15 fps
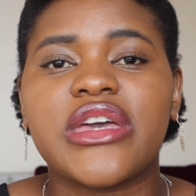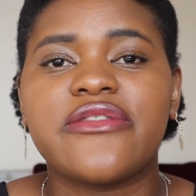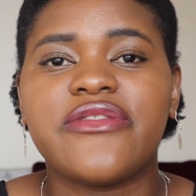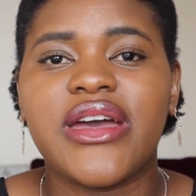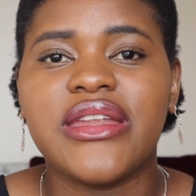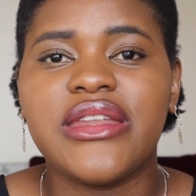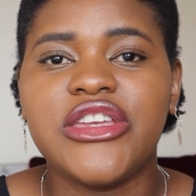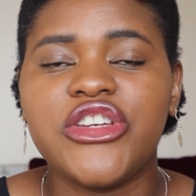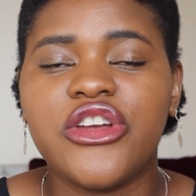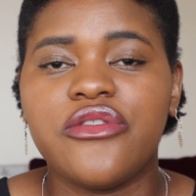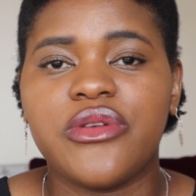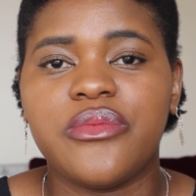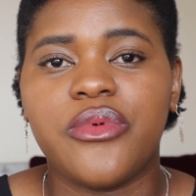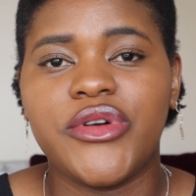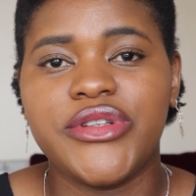Financial
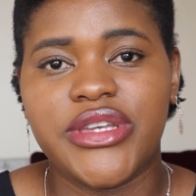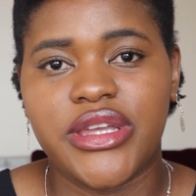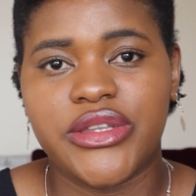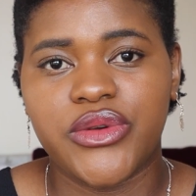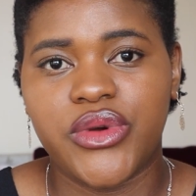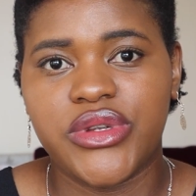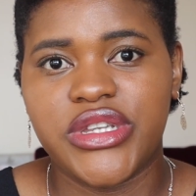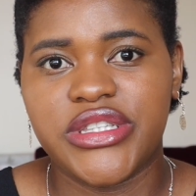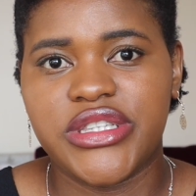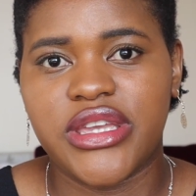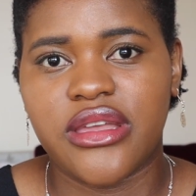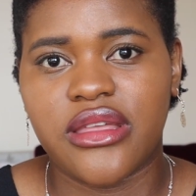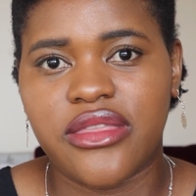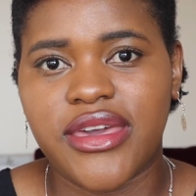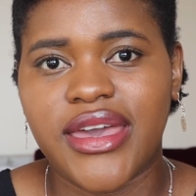reporting and
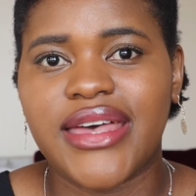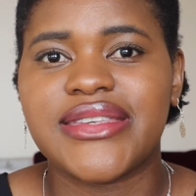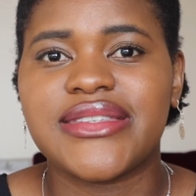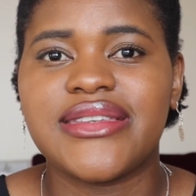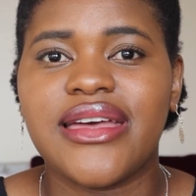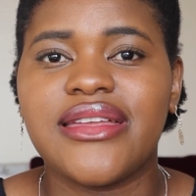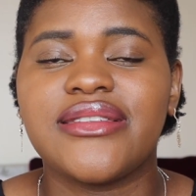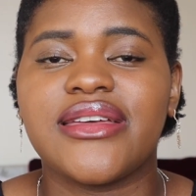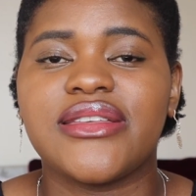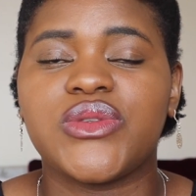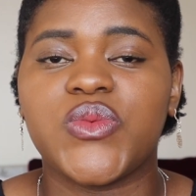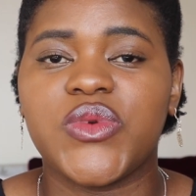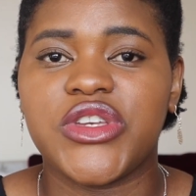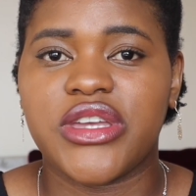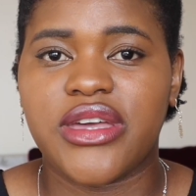auditing, there are
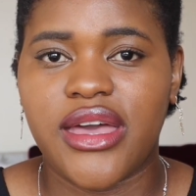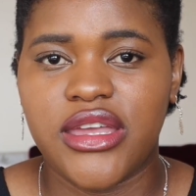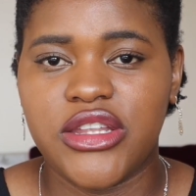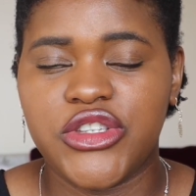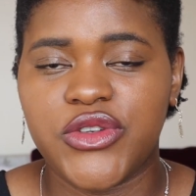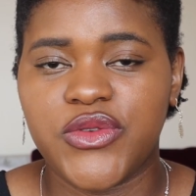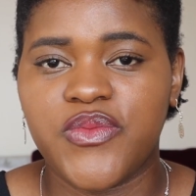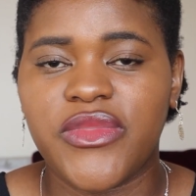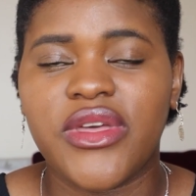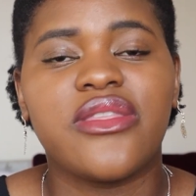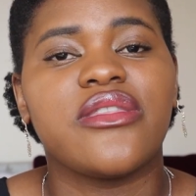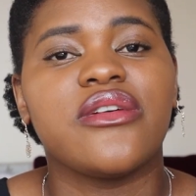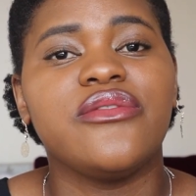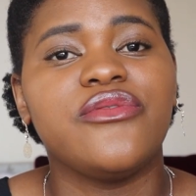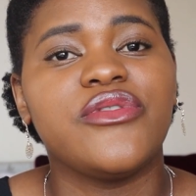standards which guide you,
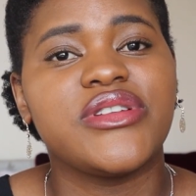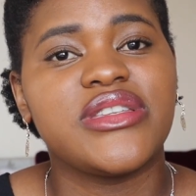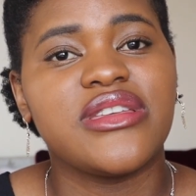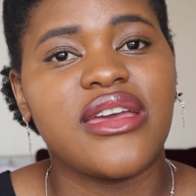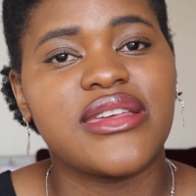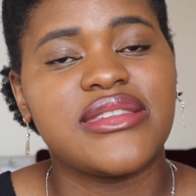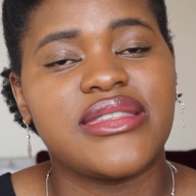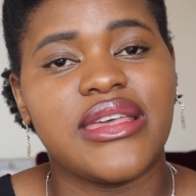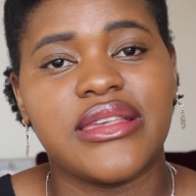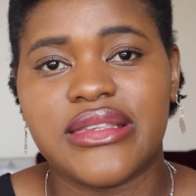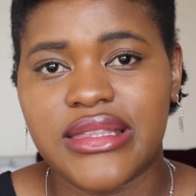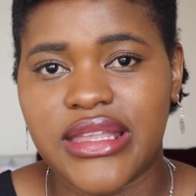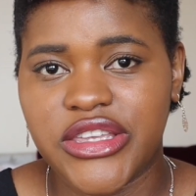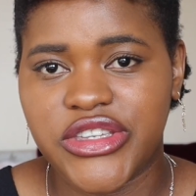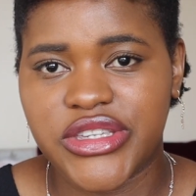and therefore, for tax, there is
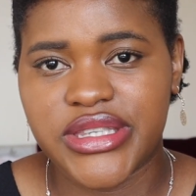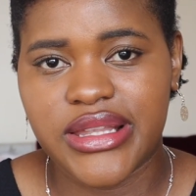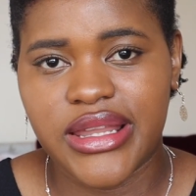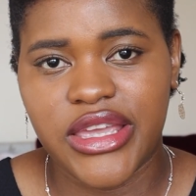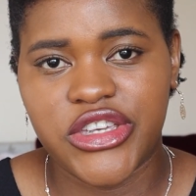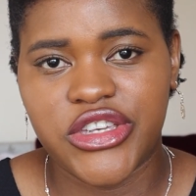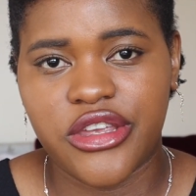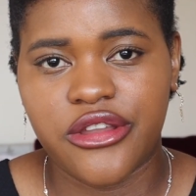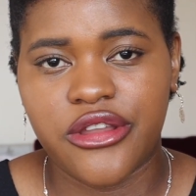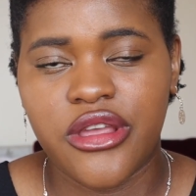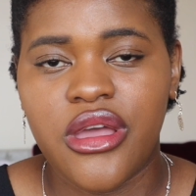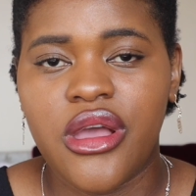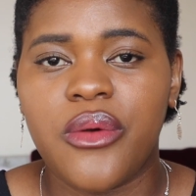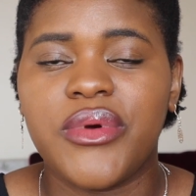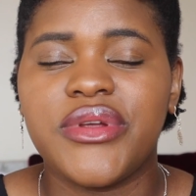legislation.
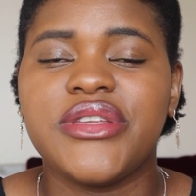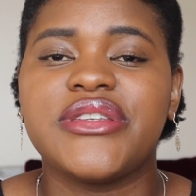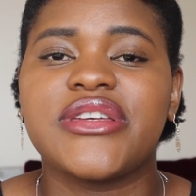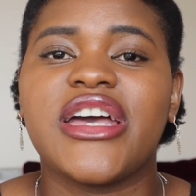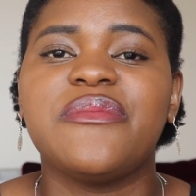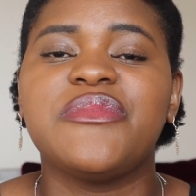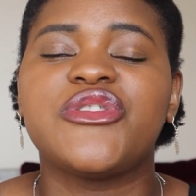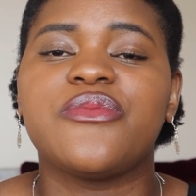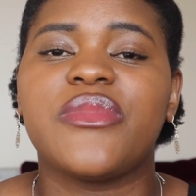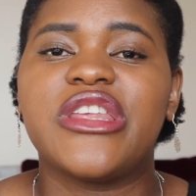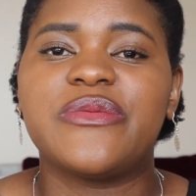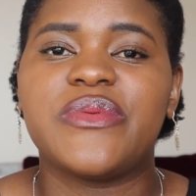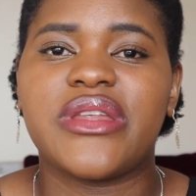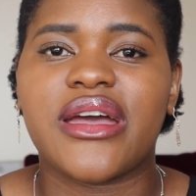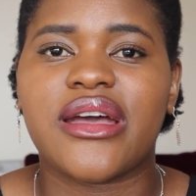When it comes to
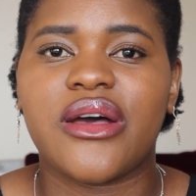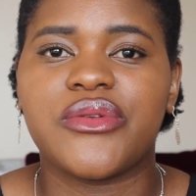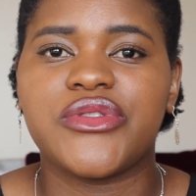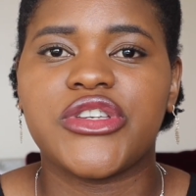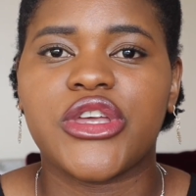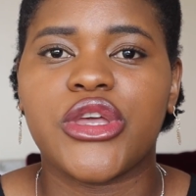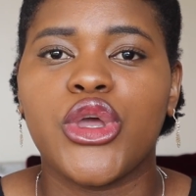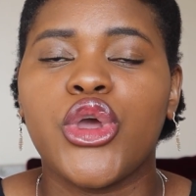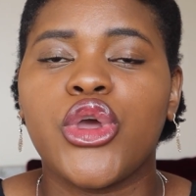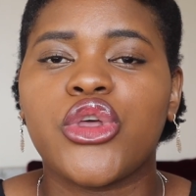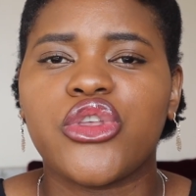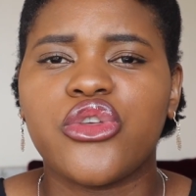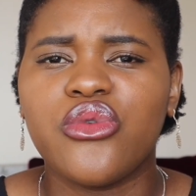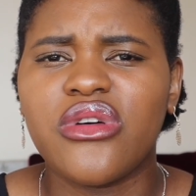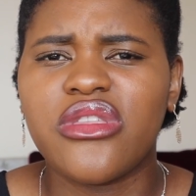management accounting,
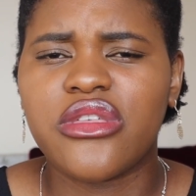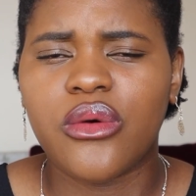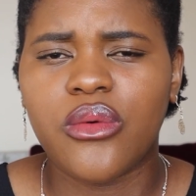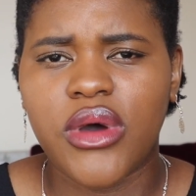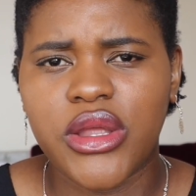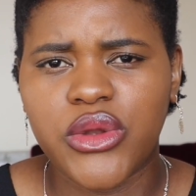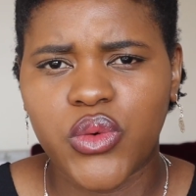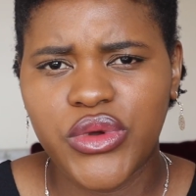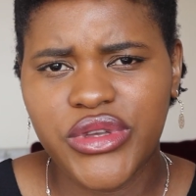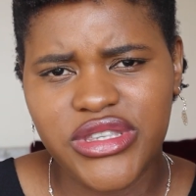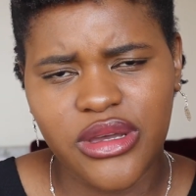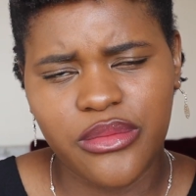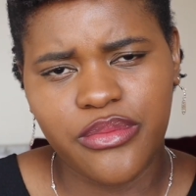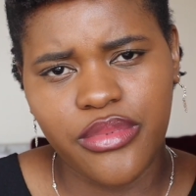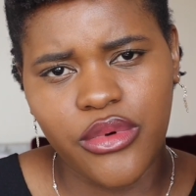you are the one who is
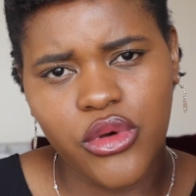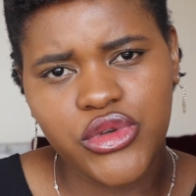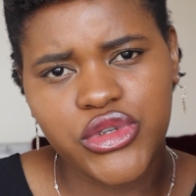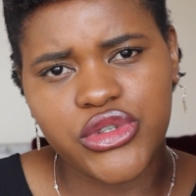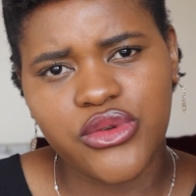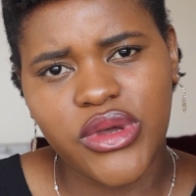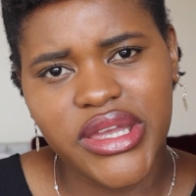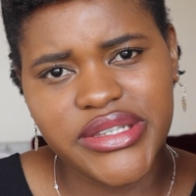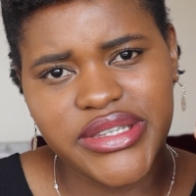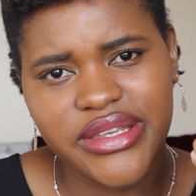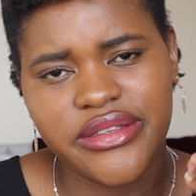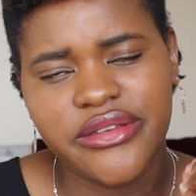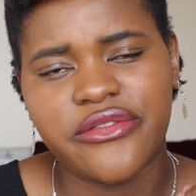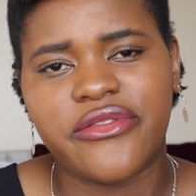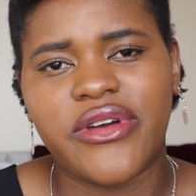supposed to
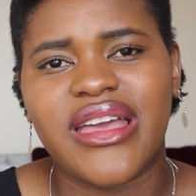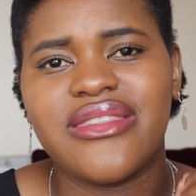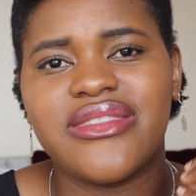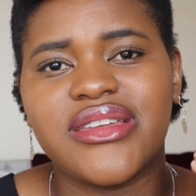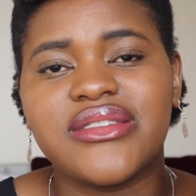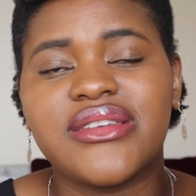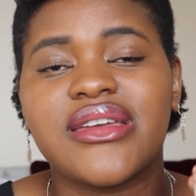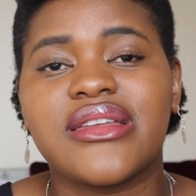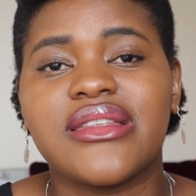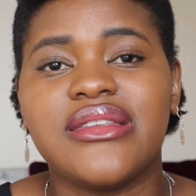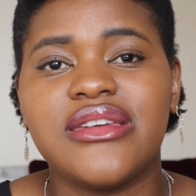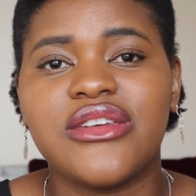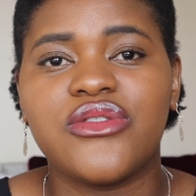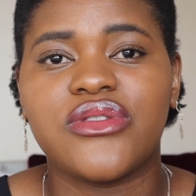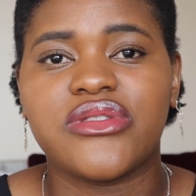identify the
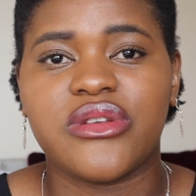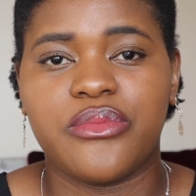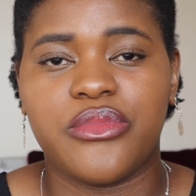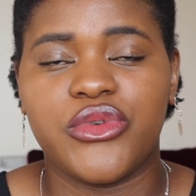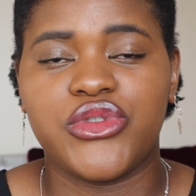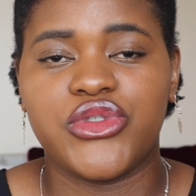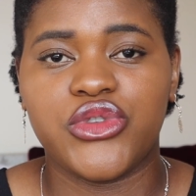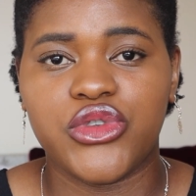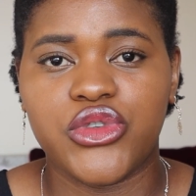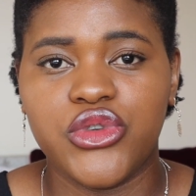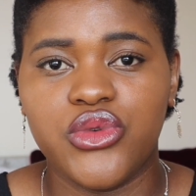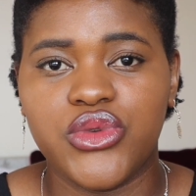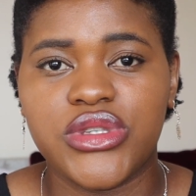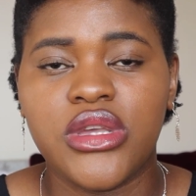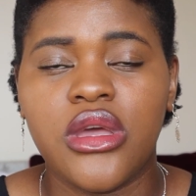technique you're supposed to
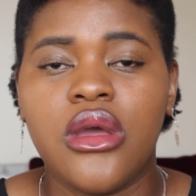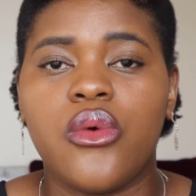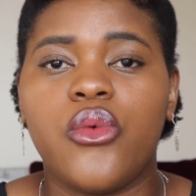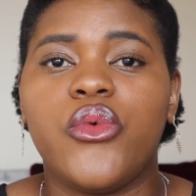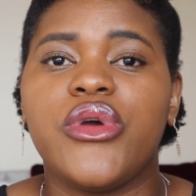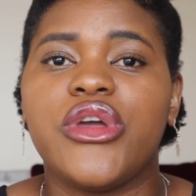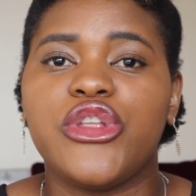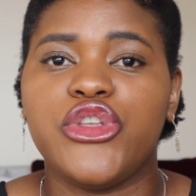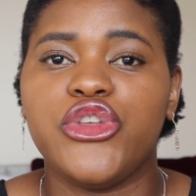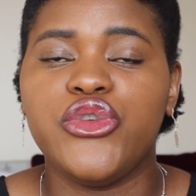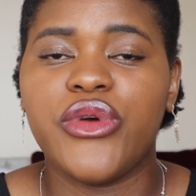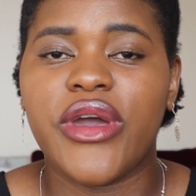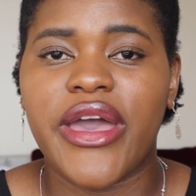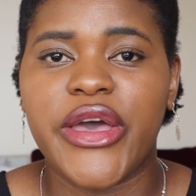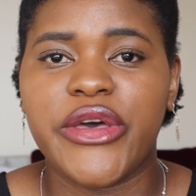use when
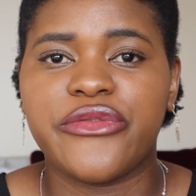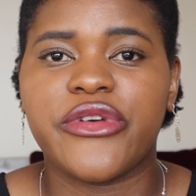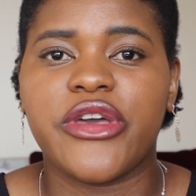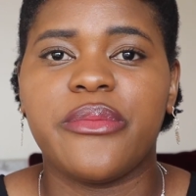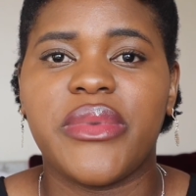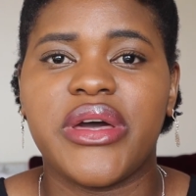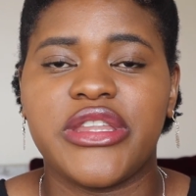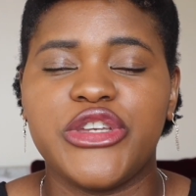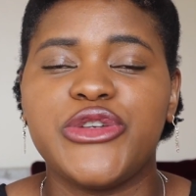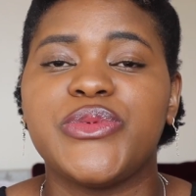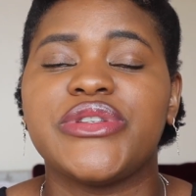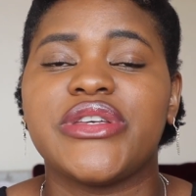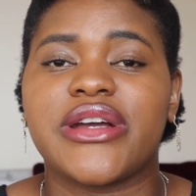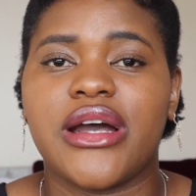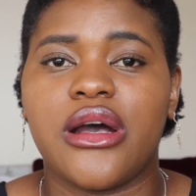you have a
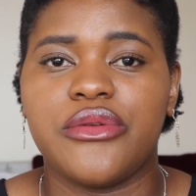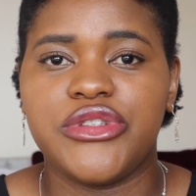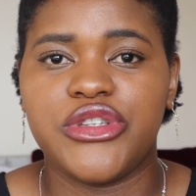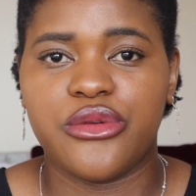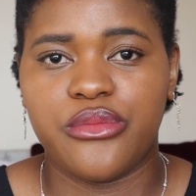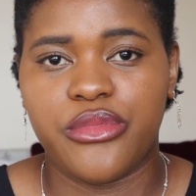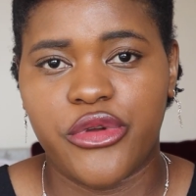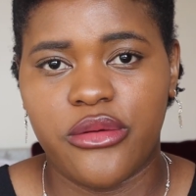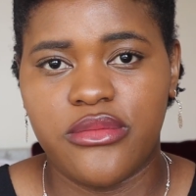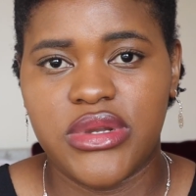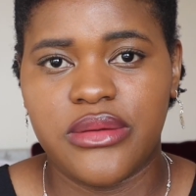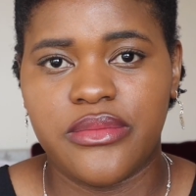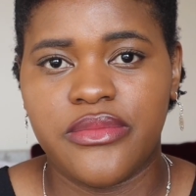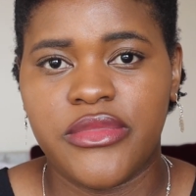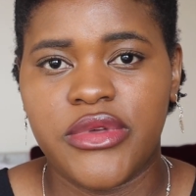management accounting
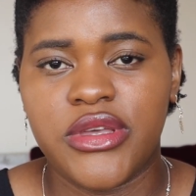problem.